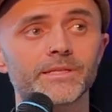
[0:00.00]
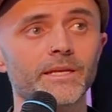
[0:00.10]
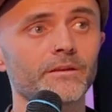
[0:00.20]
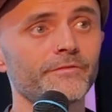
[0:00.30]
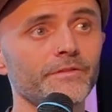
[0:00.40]

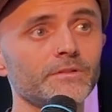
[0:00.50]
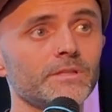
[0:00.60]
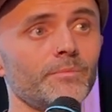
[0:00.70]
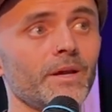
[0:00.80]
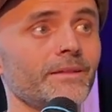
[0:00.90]
data
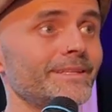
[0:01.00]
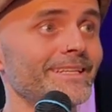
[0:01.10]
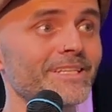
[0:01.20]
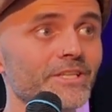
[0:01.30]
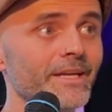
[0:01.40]
filtered by the
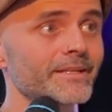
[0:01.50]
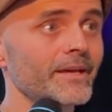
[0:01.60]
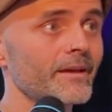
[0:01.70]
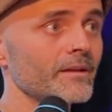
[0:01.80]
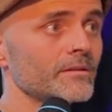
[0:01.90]
DJ
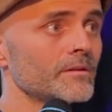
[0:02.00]
tag,